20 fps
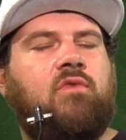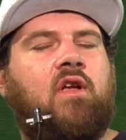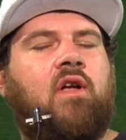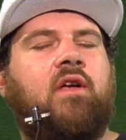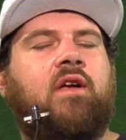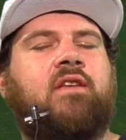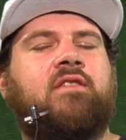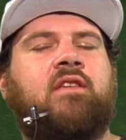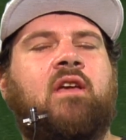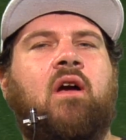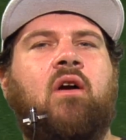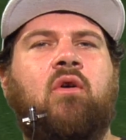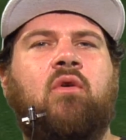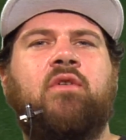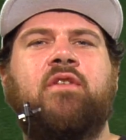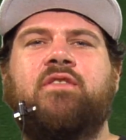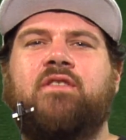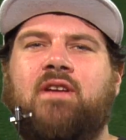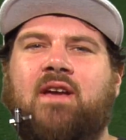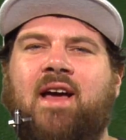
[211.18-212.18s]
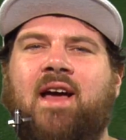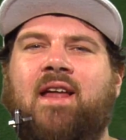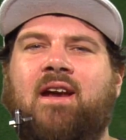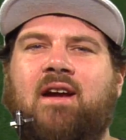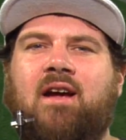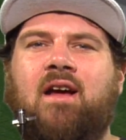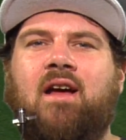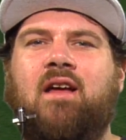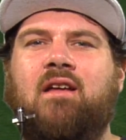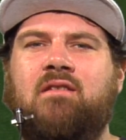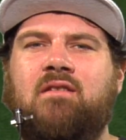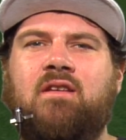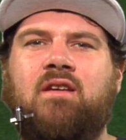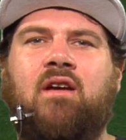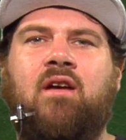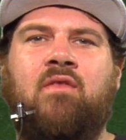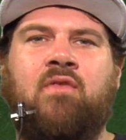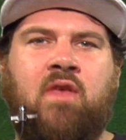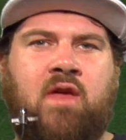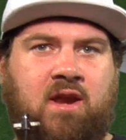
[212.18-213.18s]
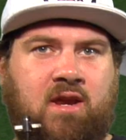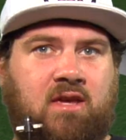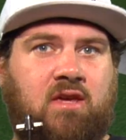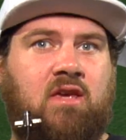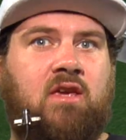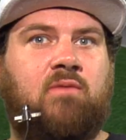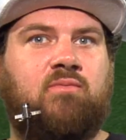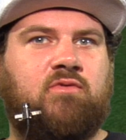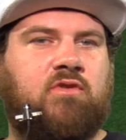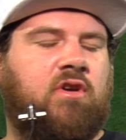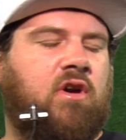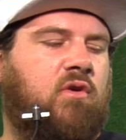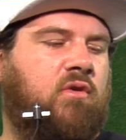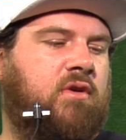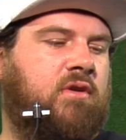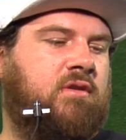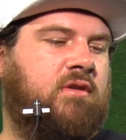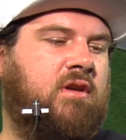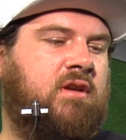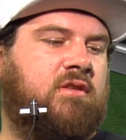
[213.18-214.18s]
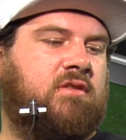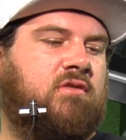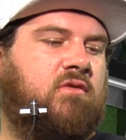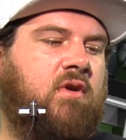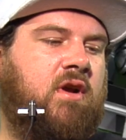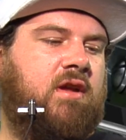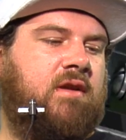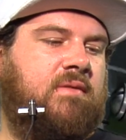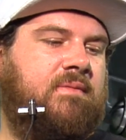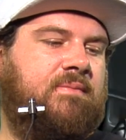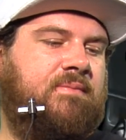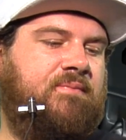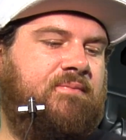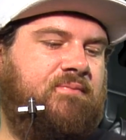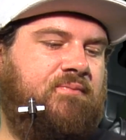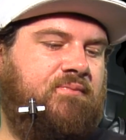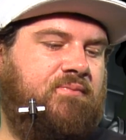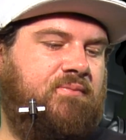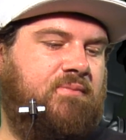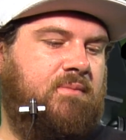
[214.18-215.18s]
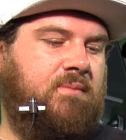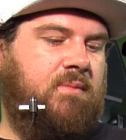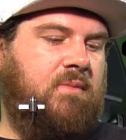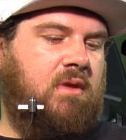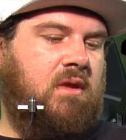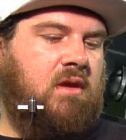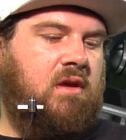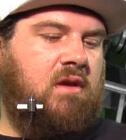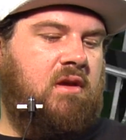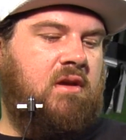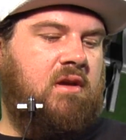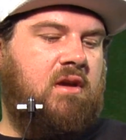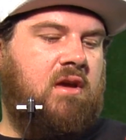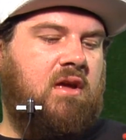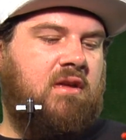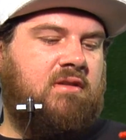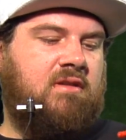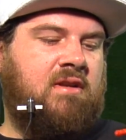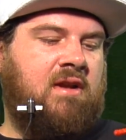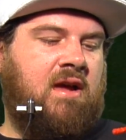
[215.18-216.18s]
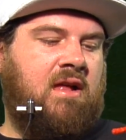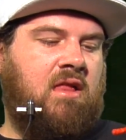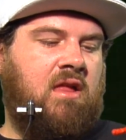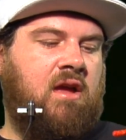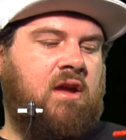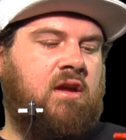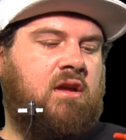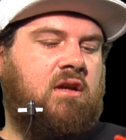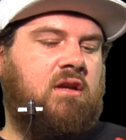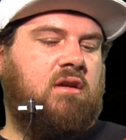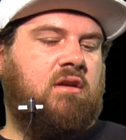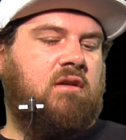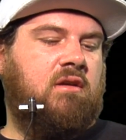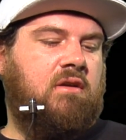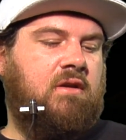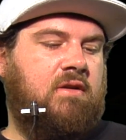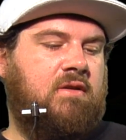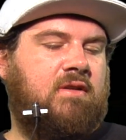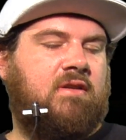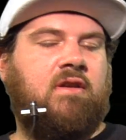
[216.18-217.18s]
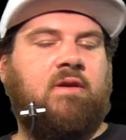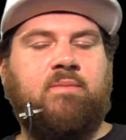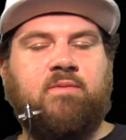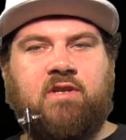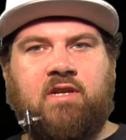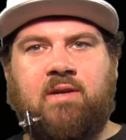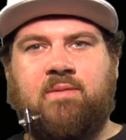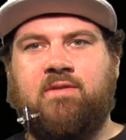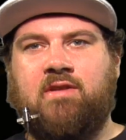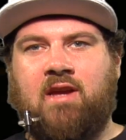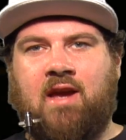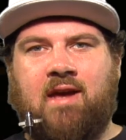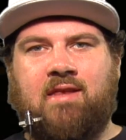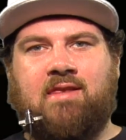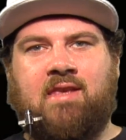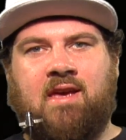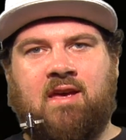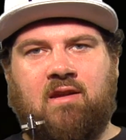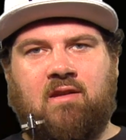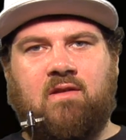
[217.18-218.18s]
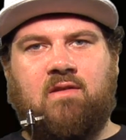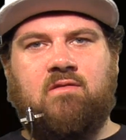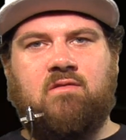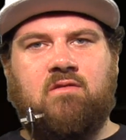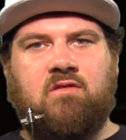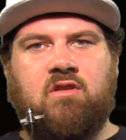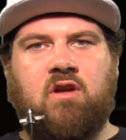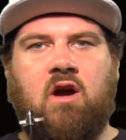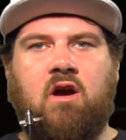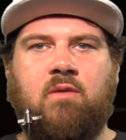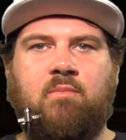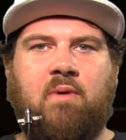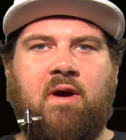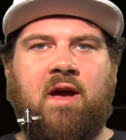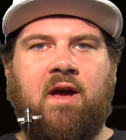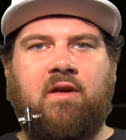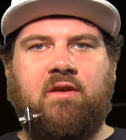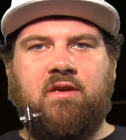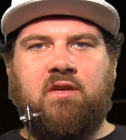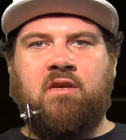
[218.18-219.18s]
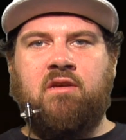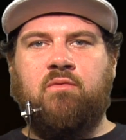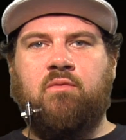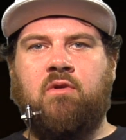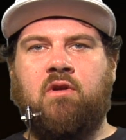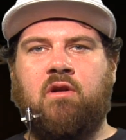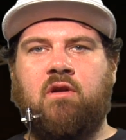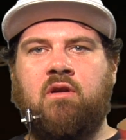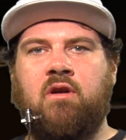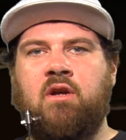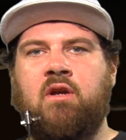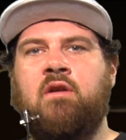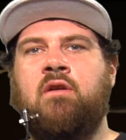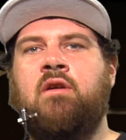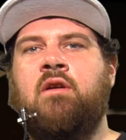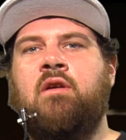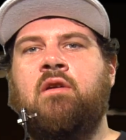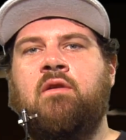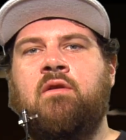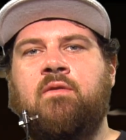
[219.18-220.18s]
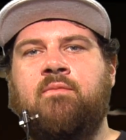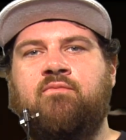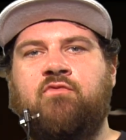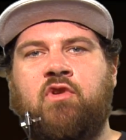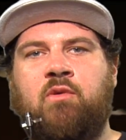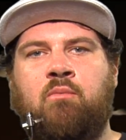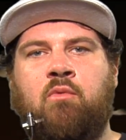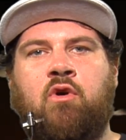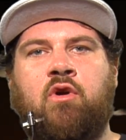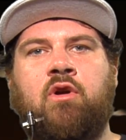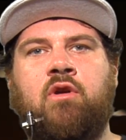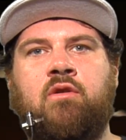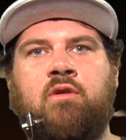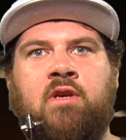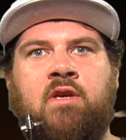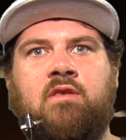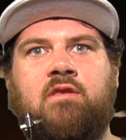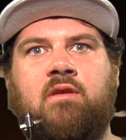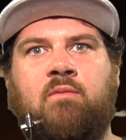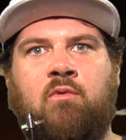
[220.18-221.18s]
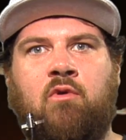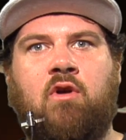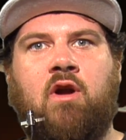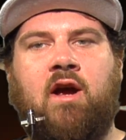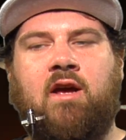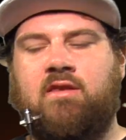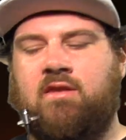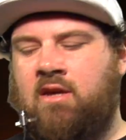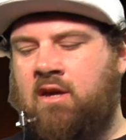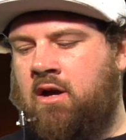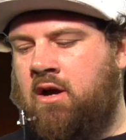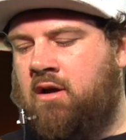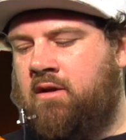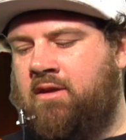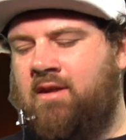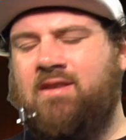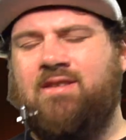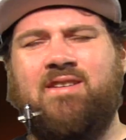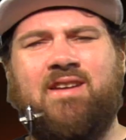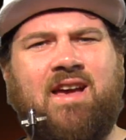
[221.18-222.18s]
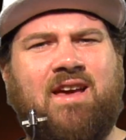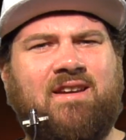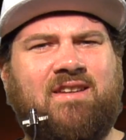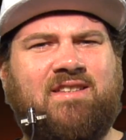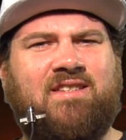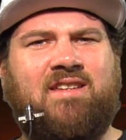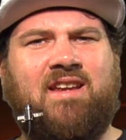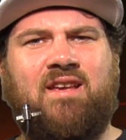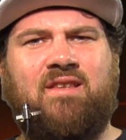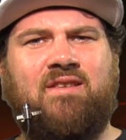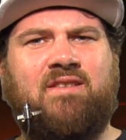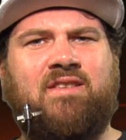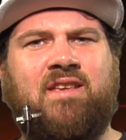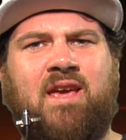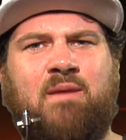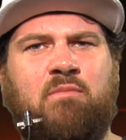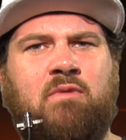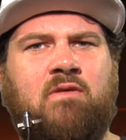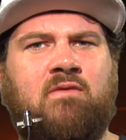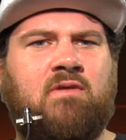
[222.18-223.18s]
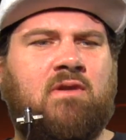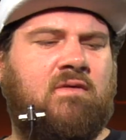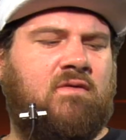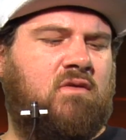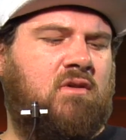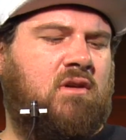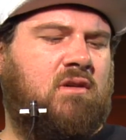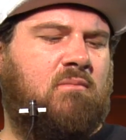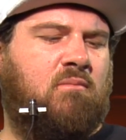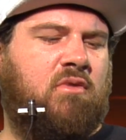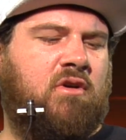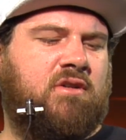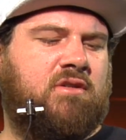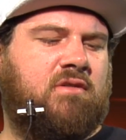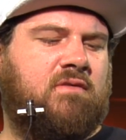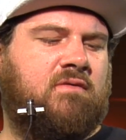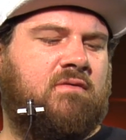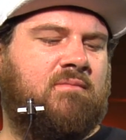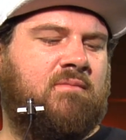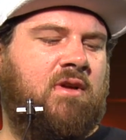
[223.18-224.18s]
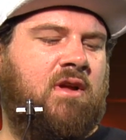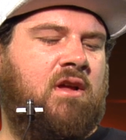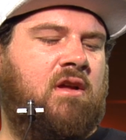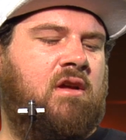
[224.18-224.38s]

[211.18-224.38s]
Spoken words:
Like it's like, oh, these are kind of hot, yeah, and then it keeps going. It's great. It's not like some chips that got that dog pile heat where the more you eat, the more hot they are. These kind of stay the same even if you eat a bunch of them.